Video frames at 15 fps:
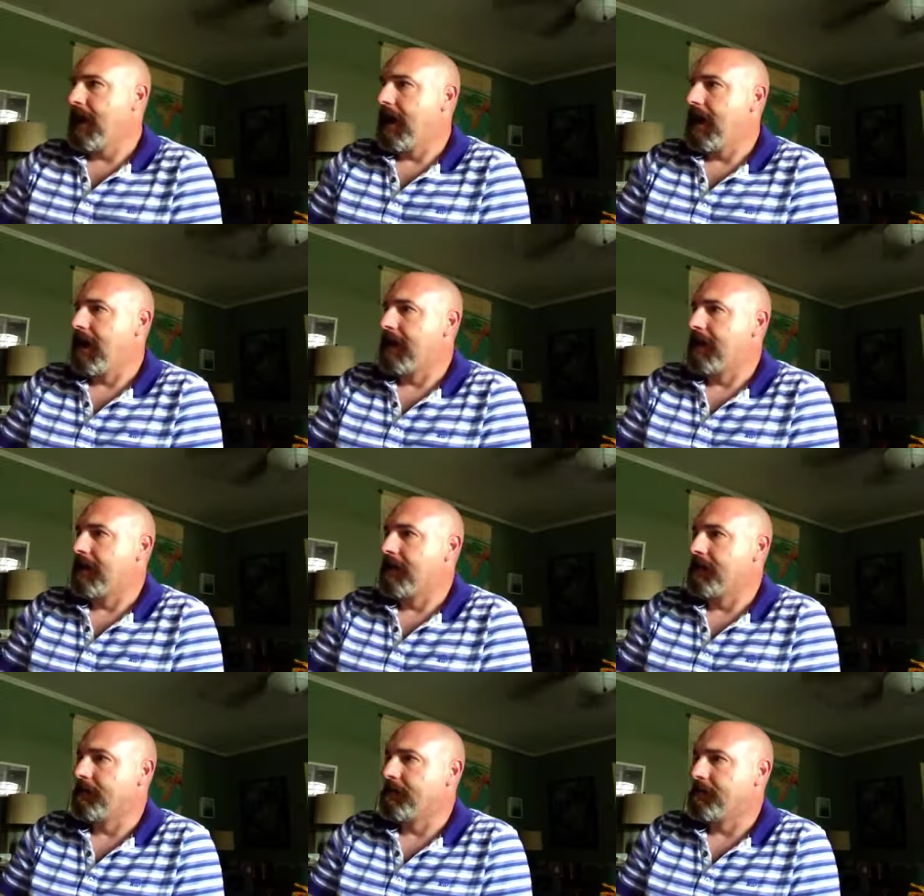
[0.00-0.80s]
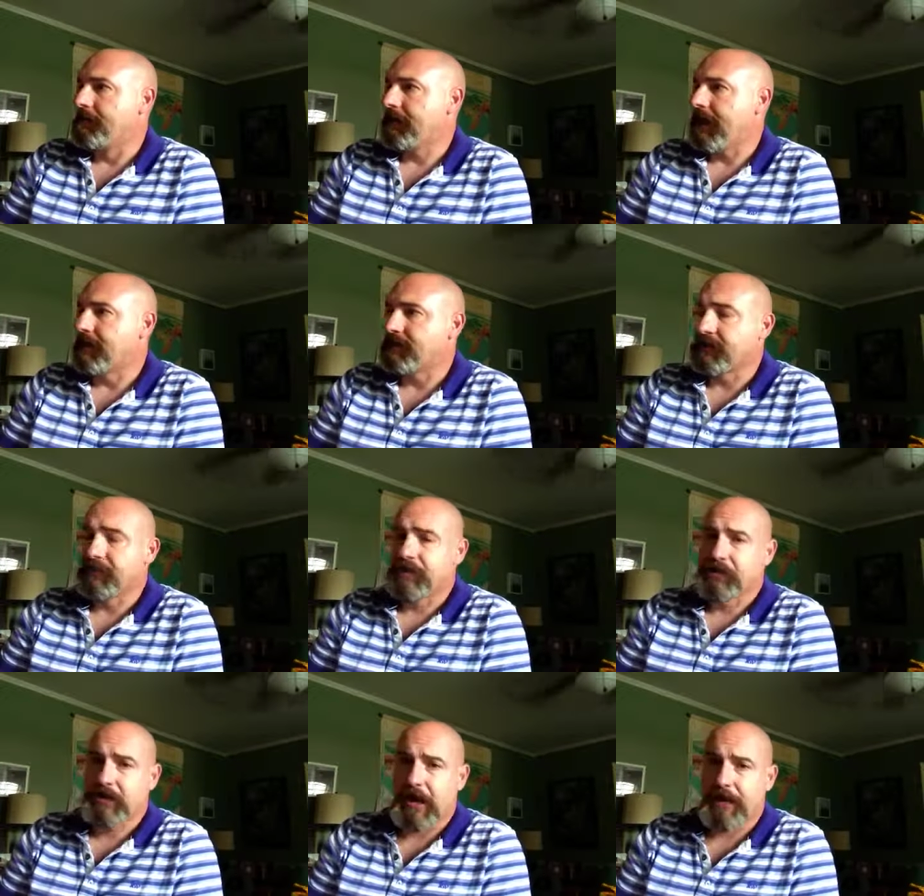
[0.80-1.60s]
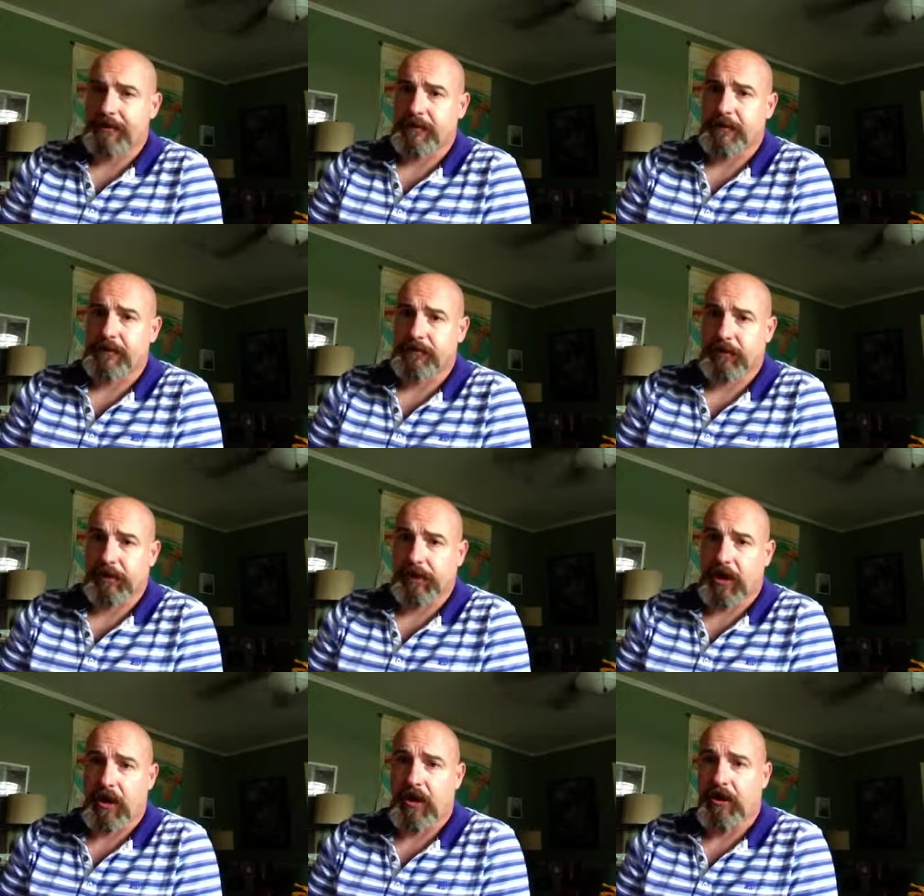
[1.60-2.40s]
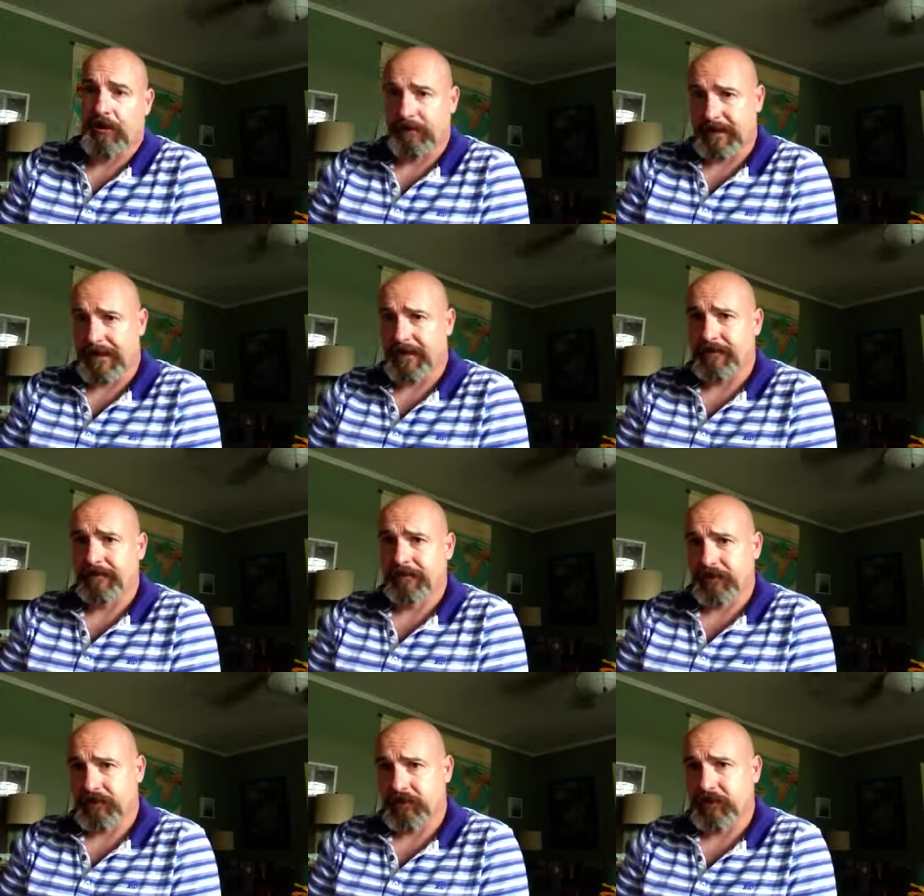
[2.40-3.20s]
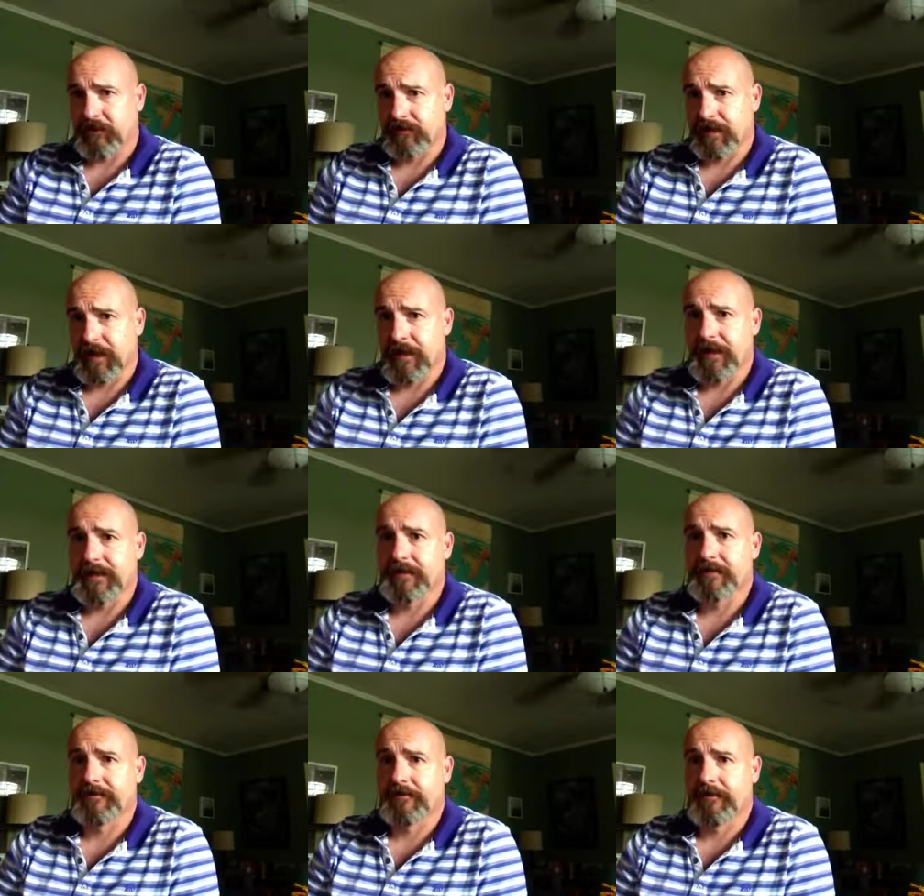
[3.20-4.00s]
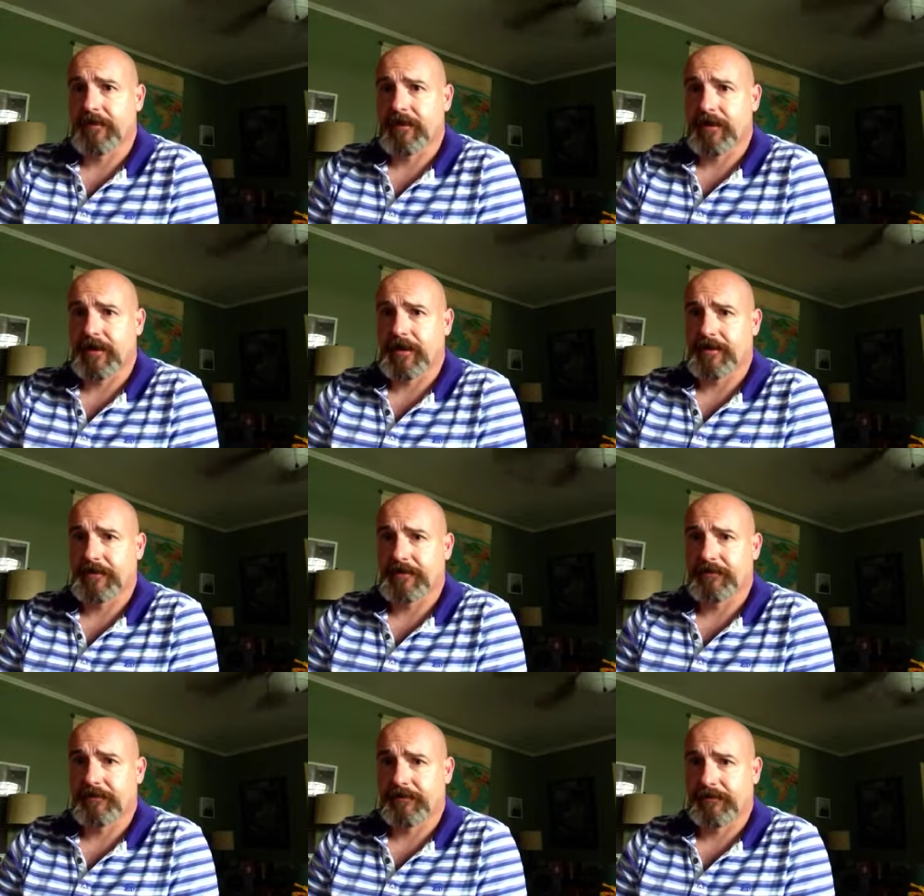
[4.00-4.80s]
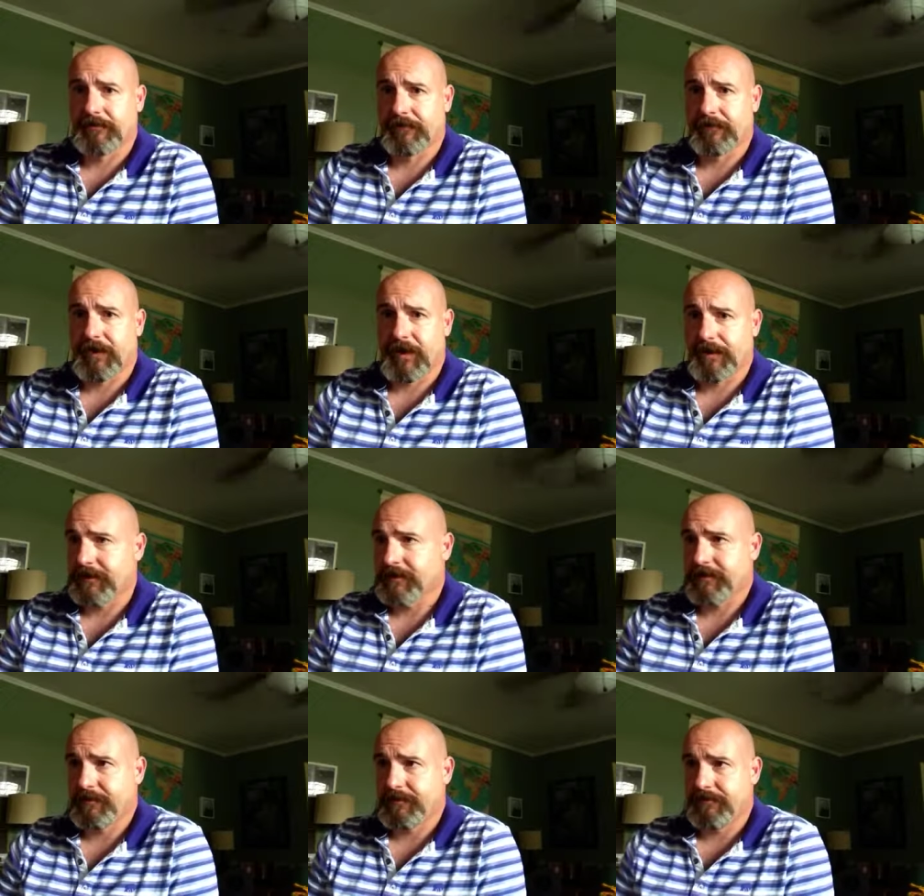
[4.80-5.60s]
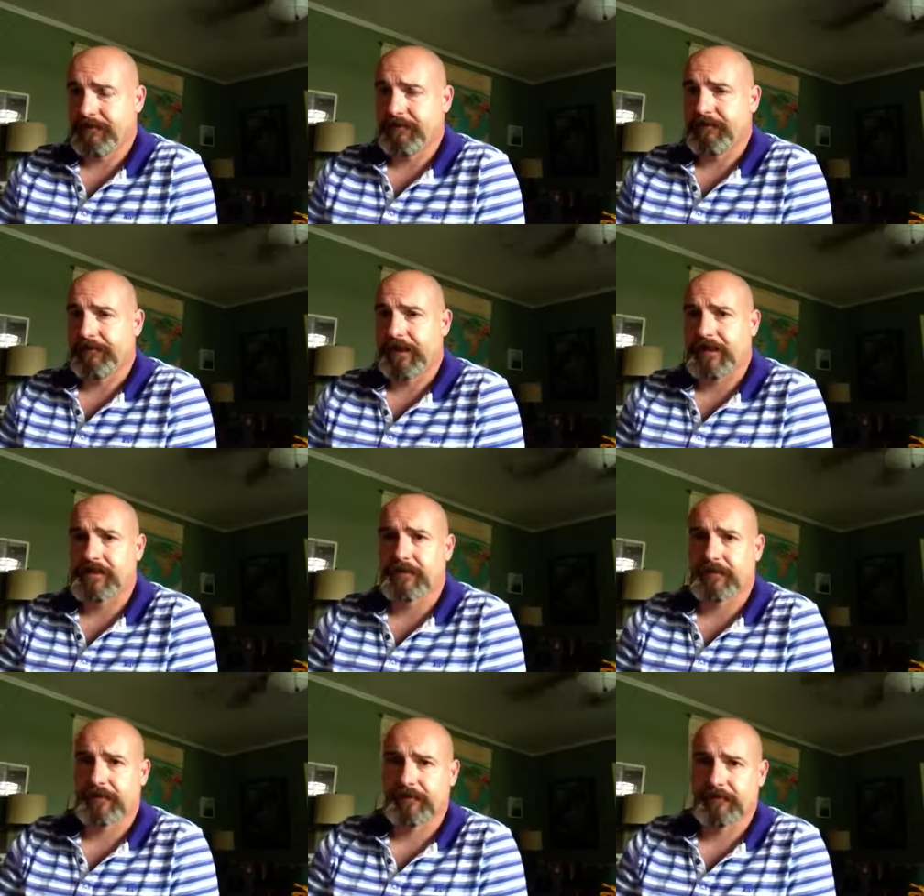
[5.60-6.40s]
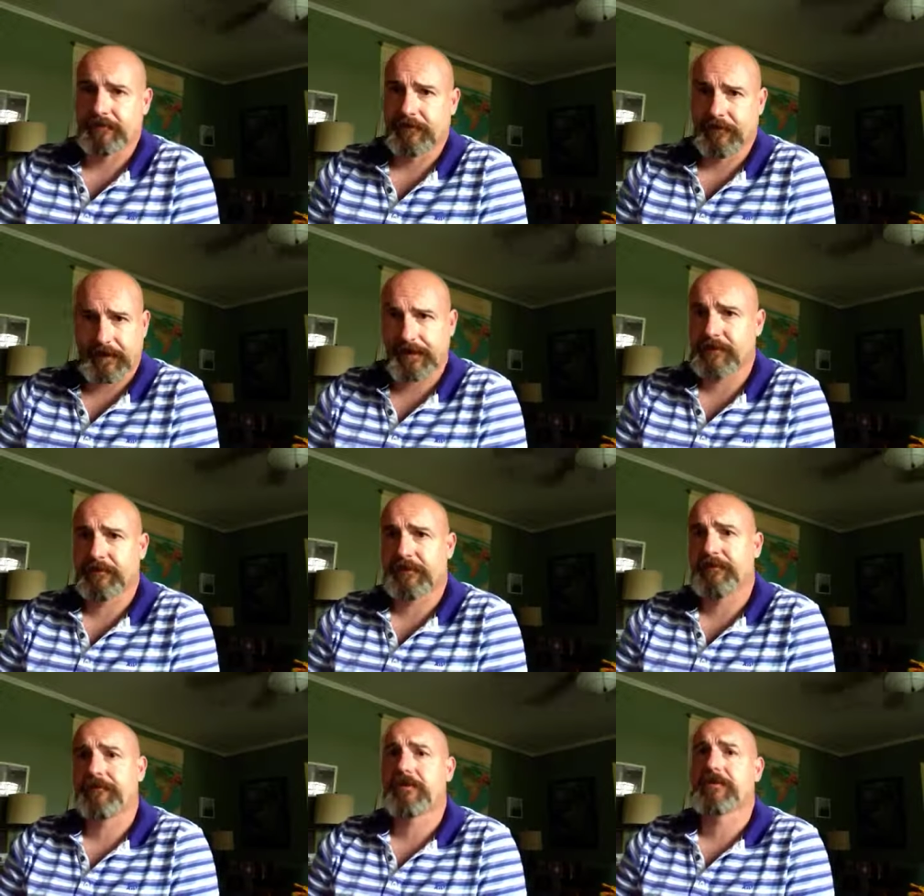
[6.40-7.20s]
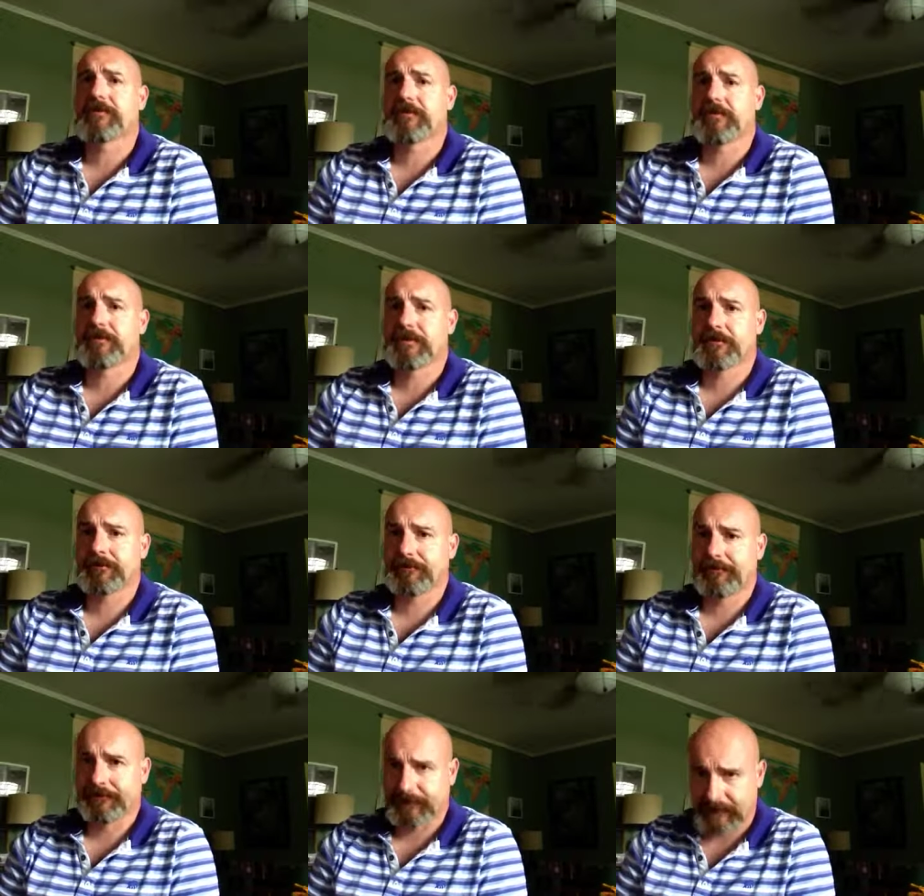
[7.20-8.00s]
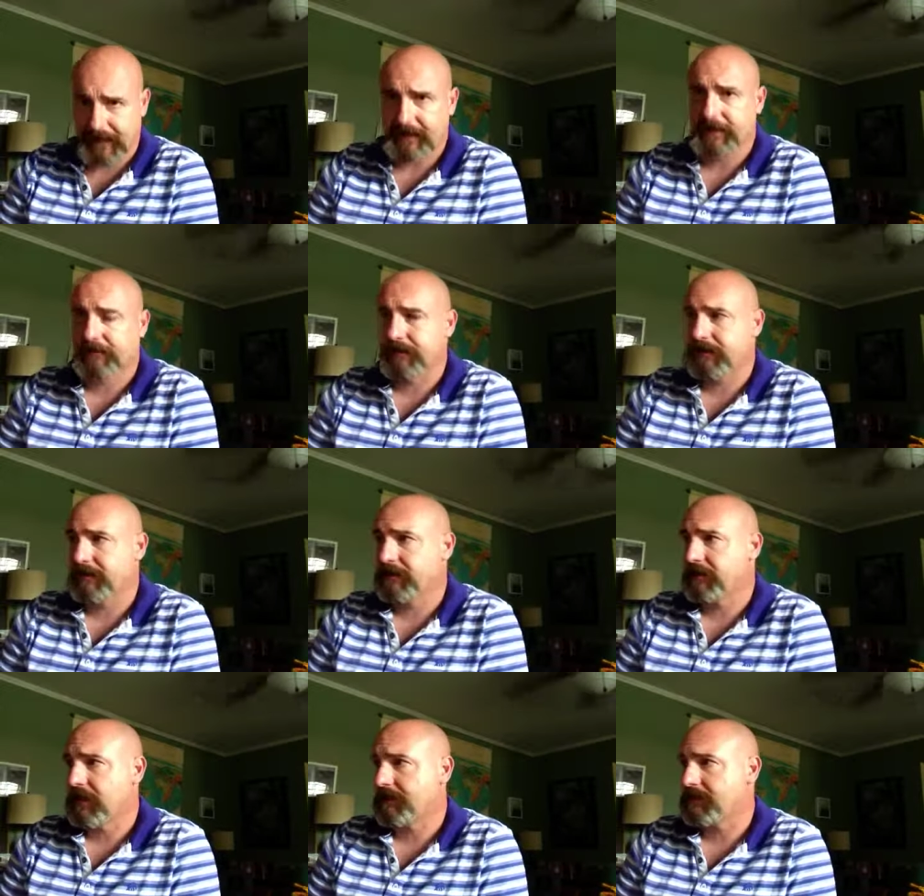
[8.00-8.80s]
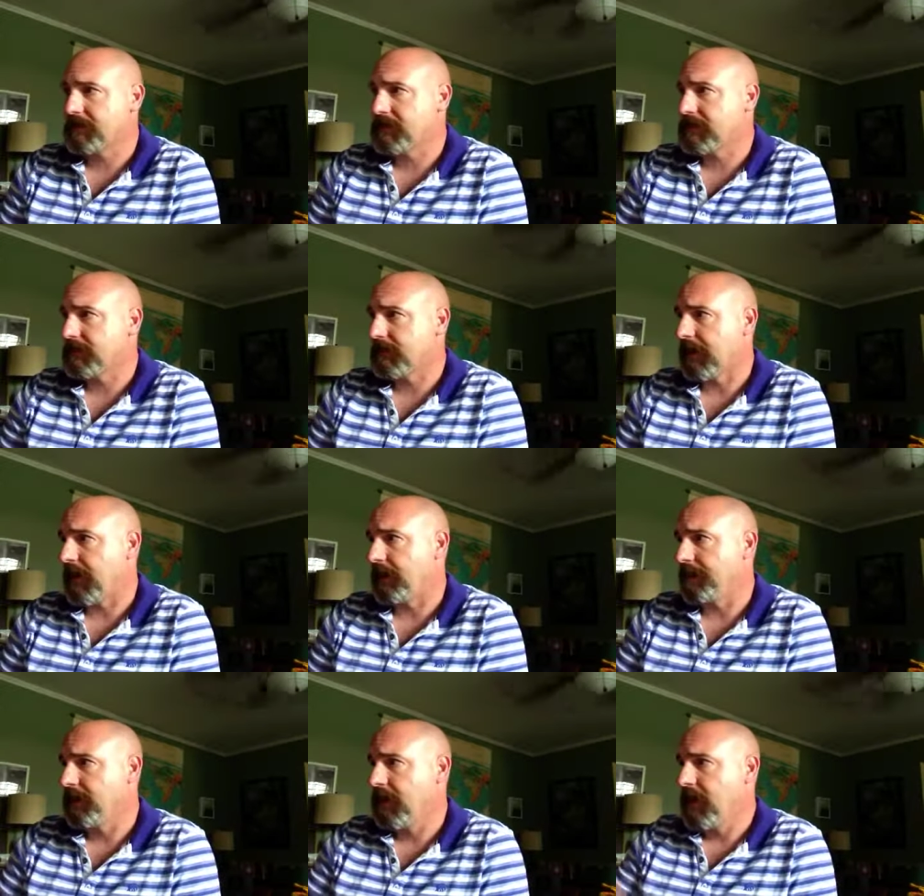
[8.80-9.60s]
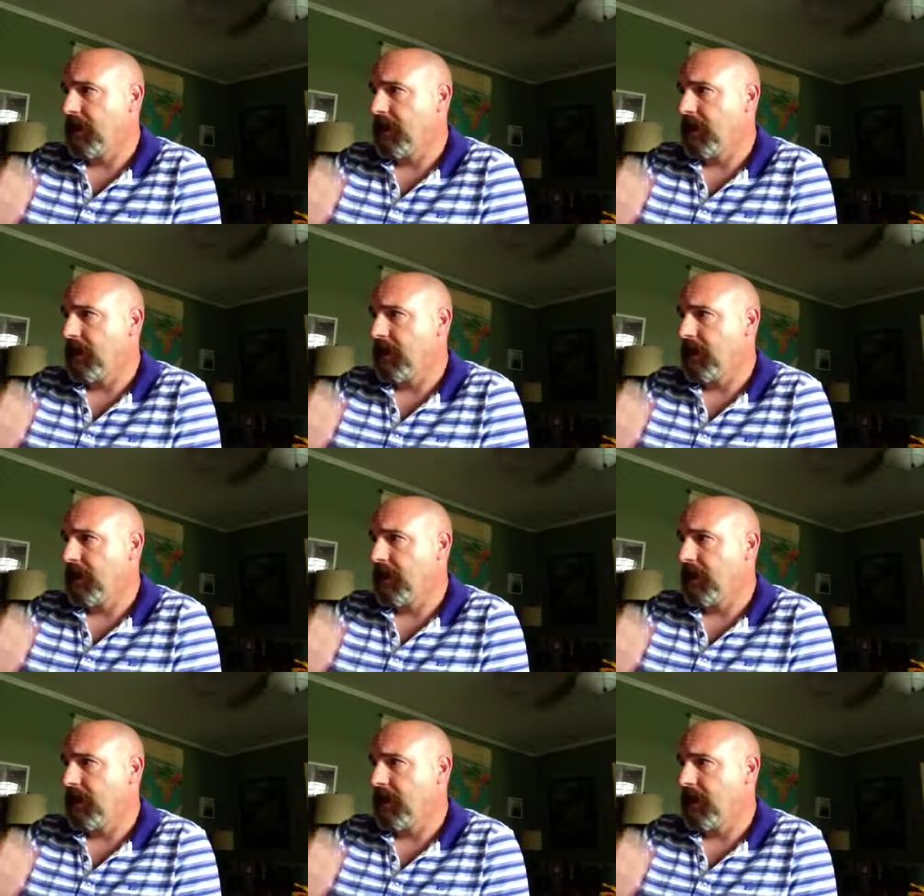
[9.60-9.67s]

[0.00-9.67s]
Um, and so this chapter is really all about friendship as as as flexible, flexible friendships. That's what this chapter is about.